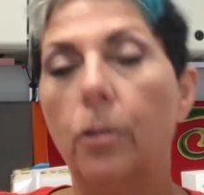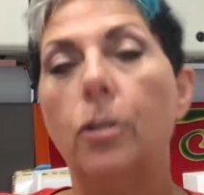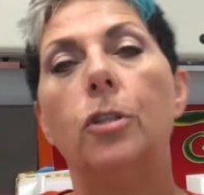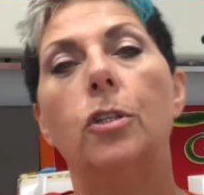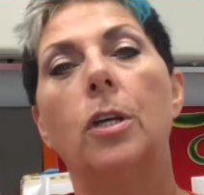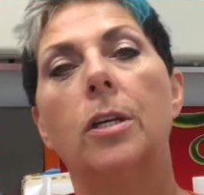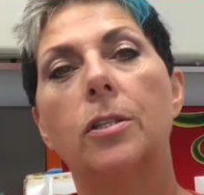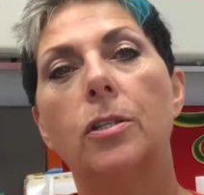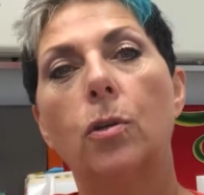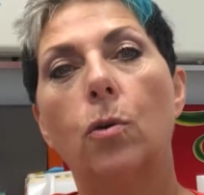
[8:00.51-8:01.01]

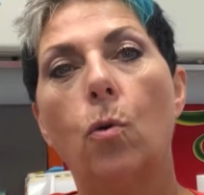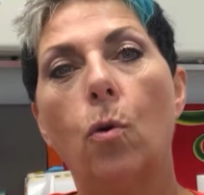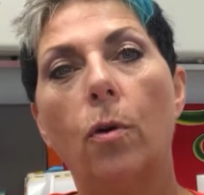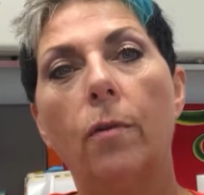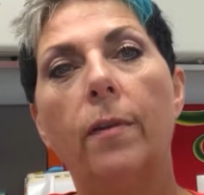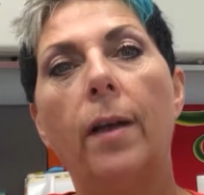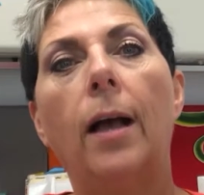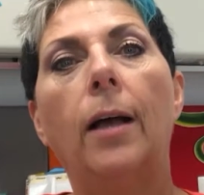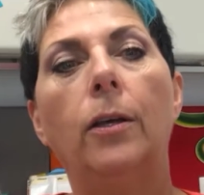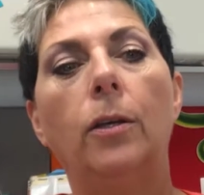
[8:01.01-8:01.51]
just the core
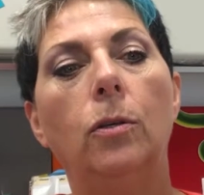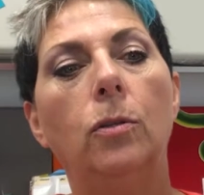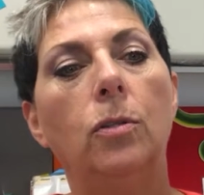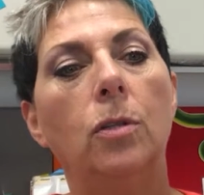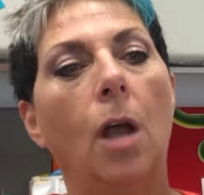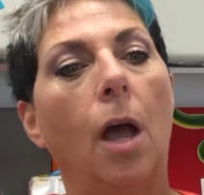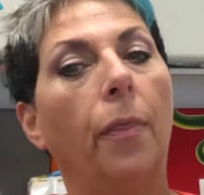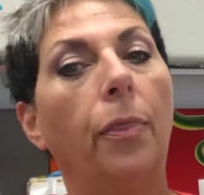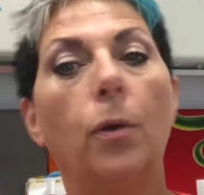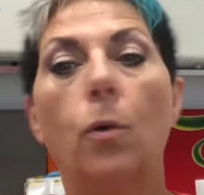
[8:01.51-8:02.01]
values,
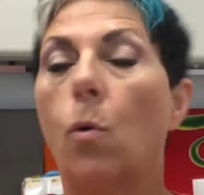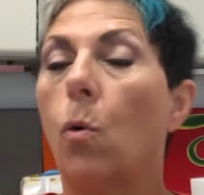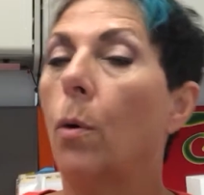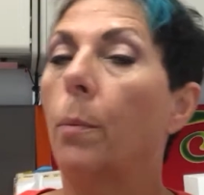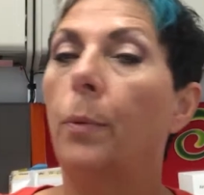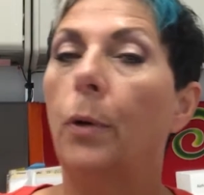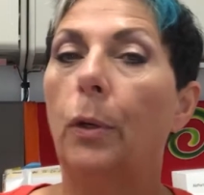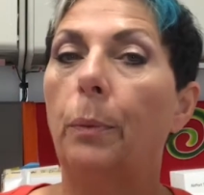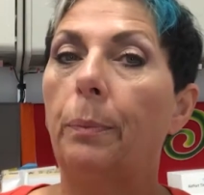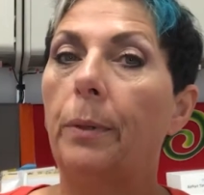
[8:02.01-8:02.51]
not the core
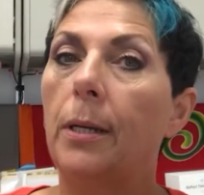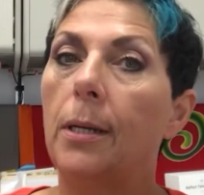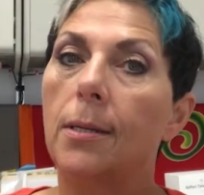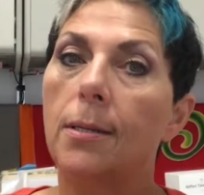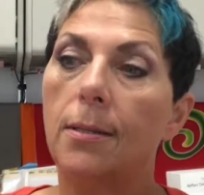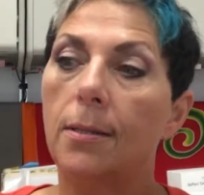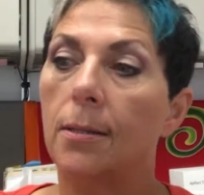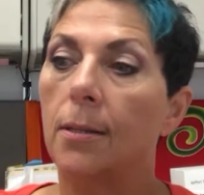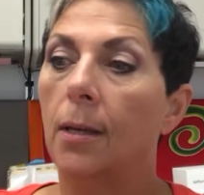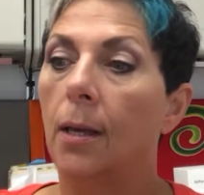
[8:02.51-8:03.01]

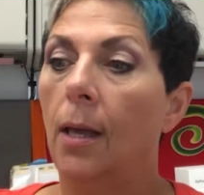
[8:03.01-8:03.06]
purpose,